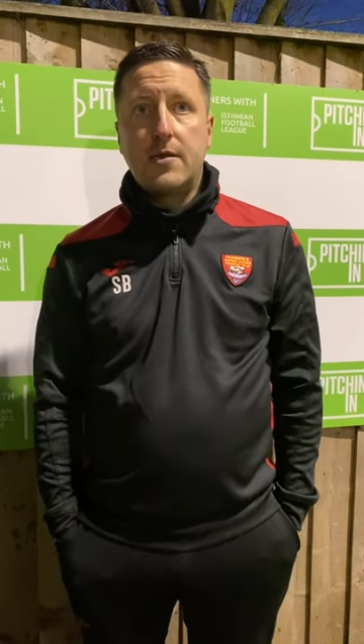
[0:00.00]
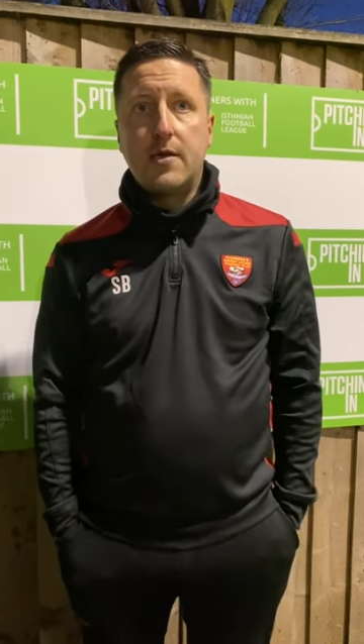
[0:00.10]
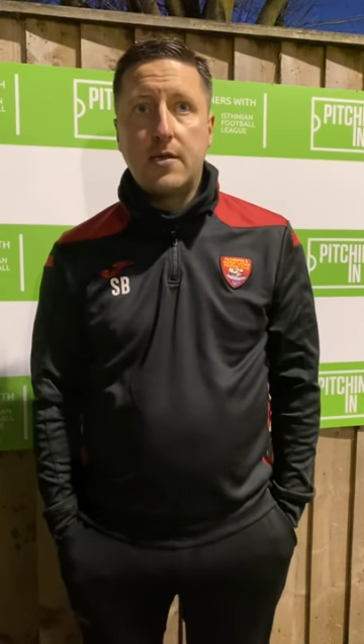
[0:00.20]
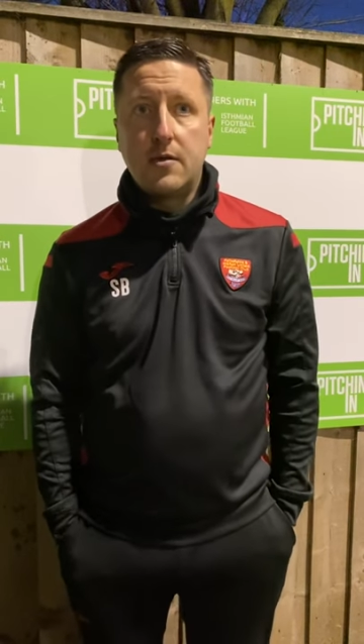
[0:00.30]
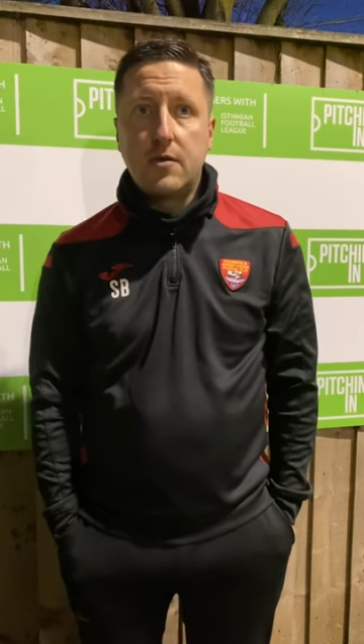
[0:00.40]

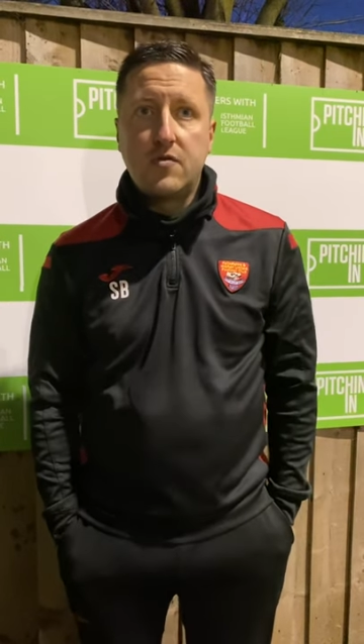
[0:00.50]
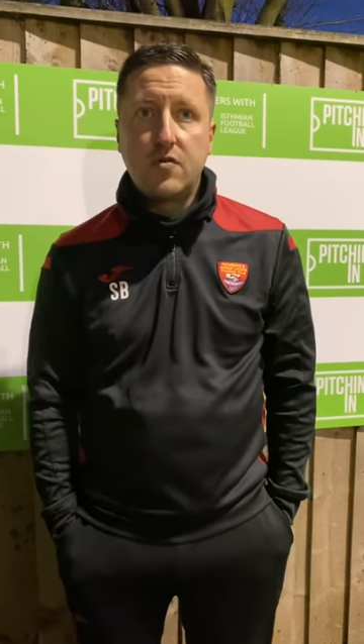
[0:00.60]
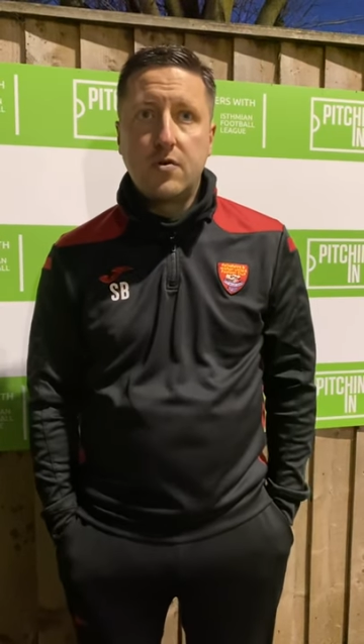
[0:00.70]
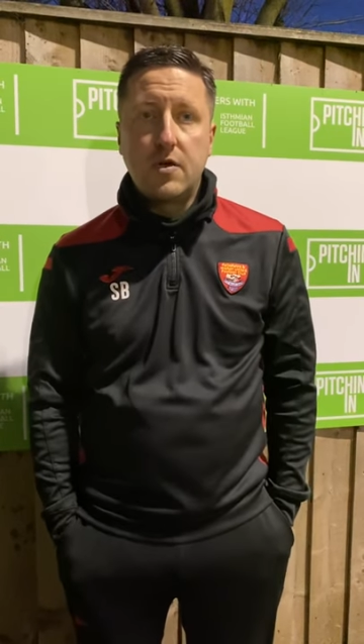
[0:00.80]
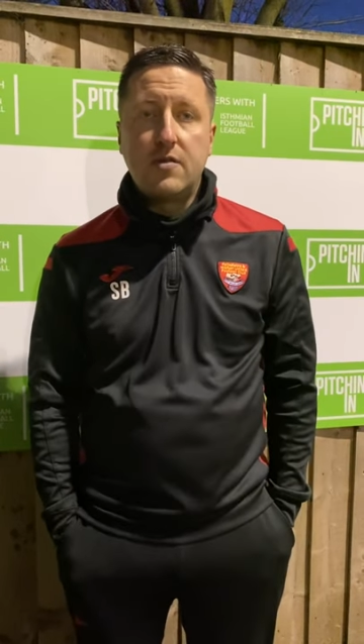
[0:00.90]
in
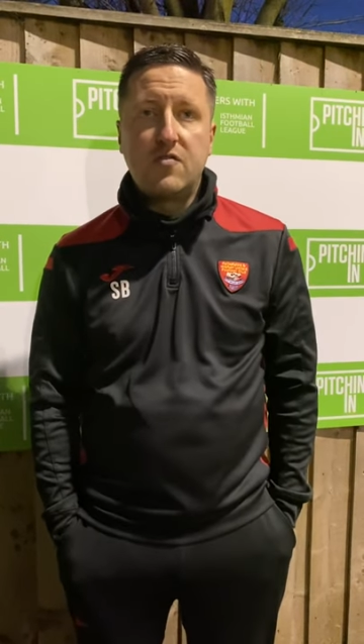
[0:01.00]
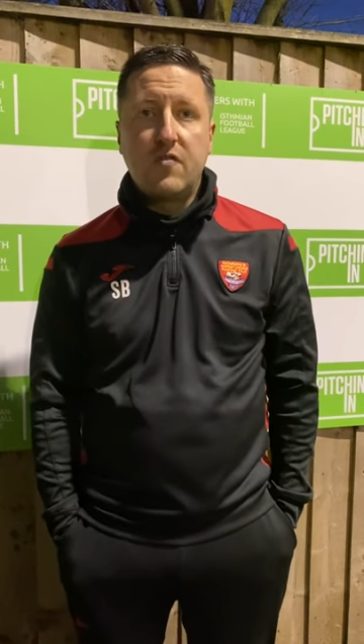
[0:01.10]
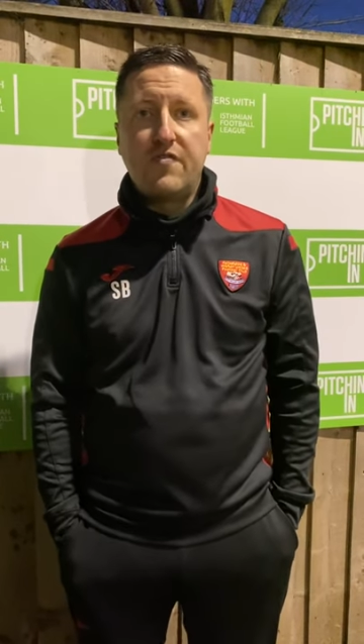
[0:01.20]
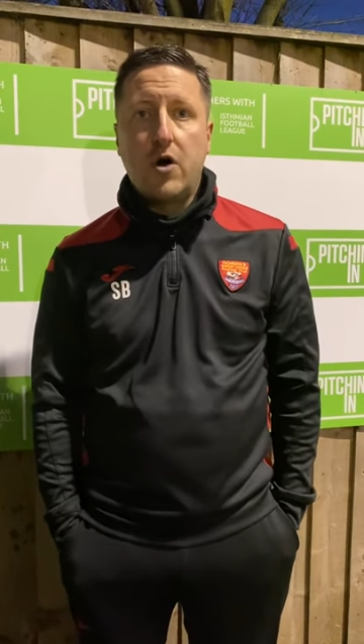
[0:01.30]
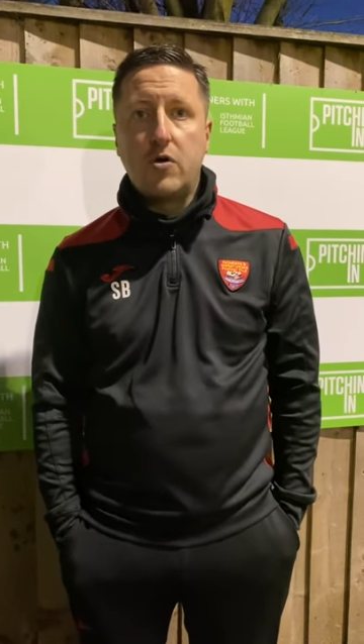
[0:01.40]
the sort
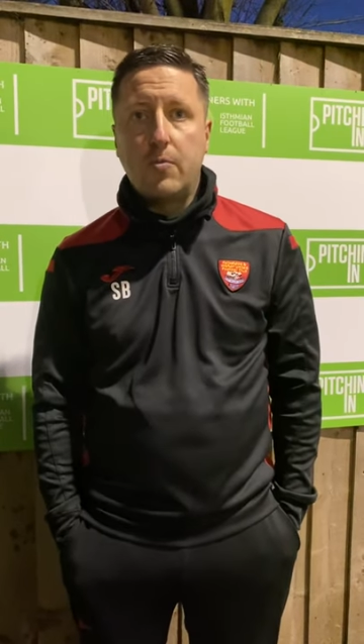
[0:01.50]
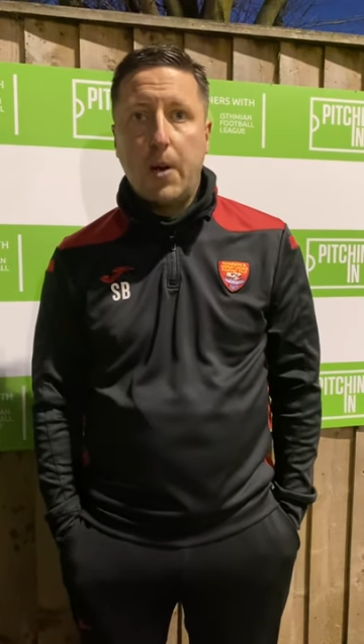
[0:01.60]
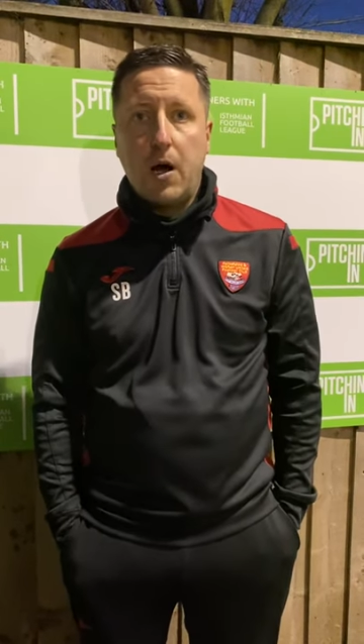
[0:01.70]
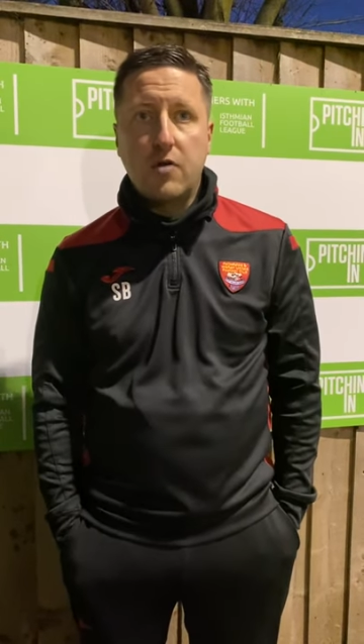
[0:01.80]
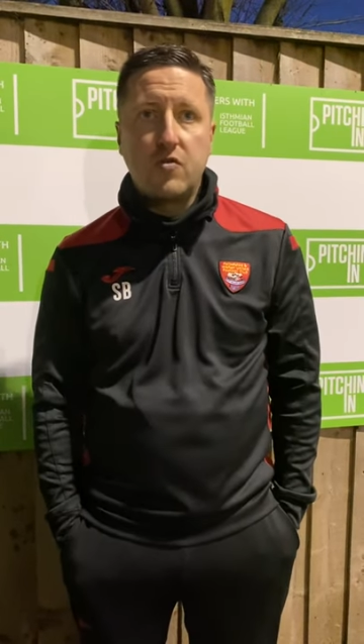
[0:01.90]
of final
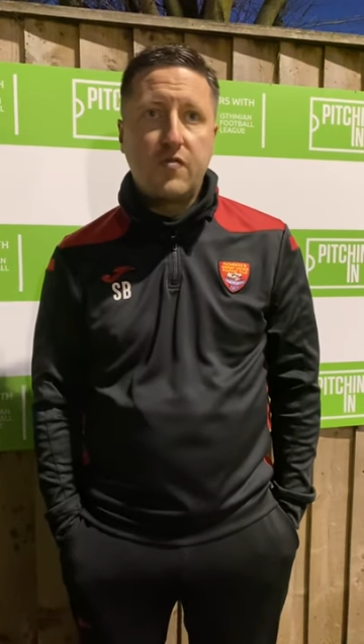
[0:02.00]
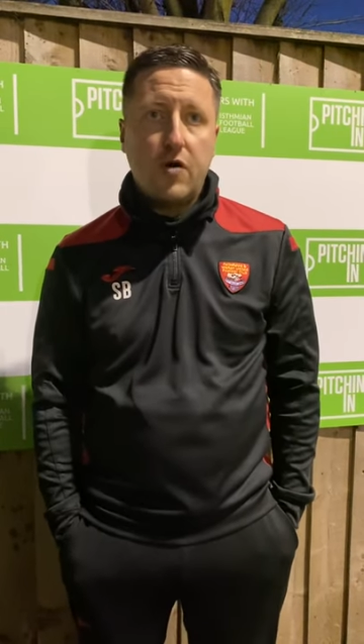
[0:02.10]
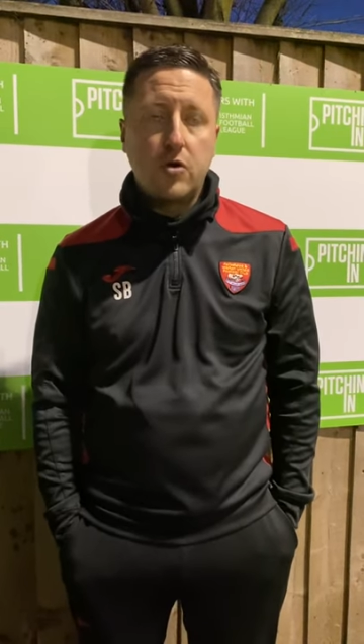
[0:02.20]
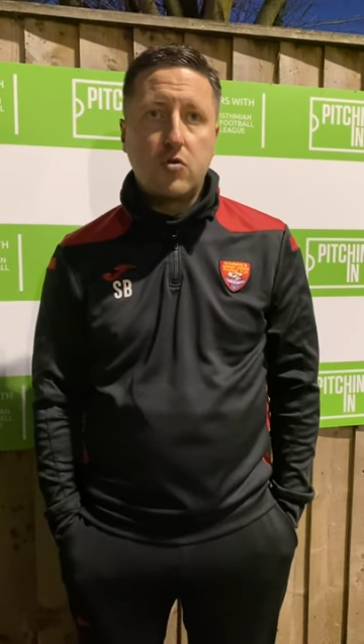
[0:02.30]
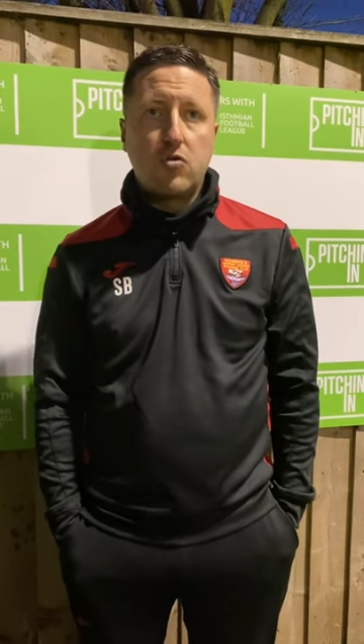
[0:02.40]
pass or
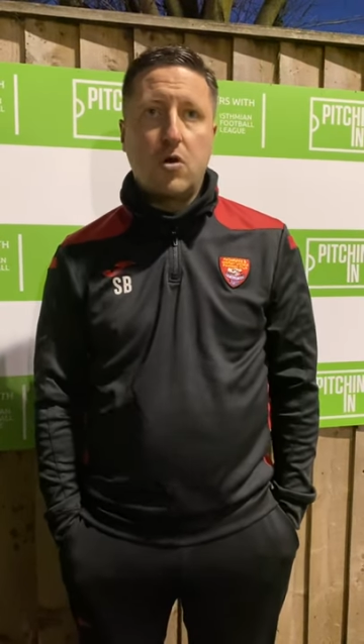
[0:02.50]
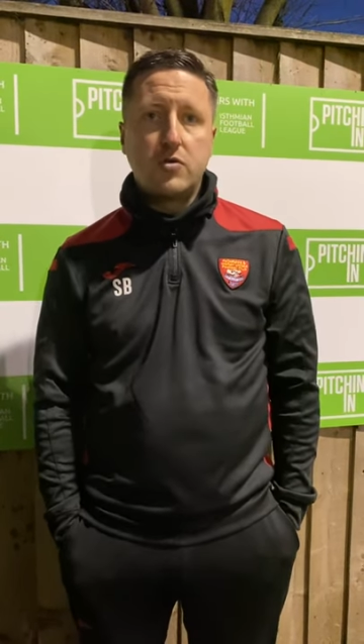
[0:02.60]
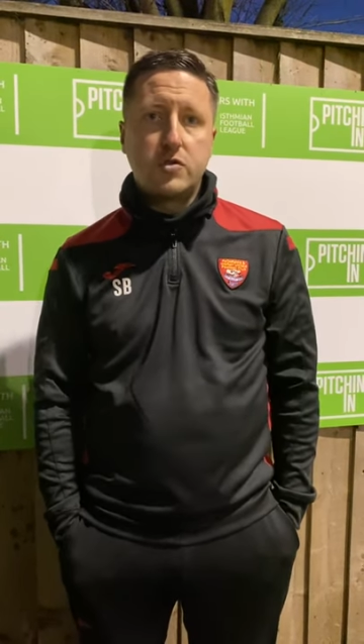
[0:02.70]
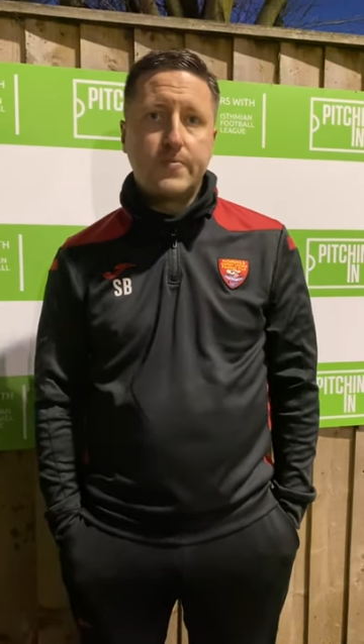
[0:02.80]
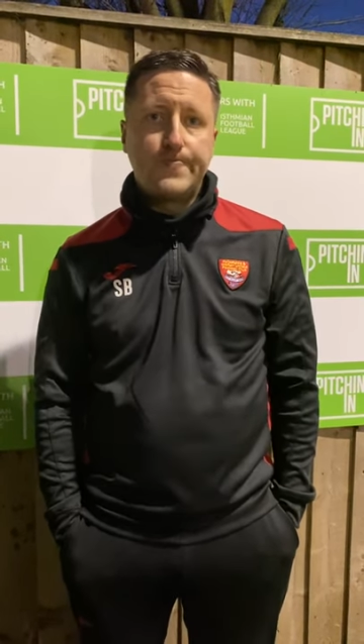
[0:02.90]
final cross.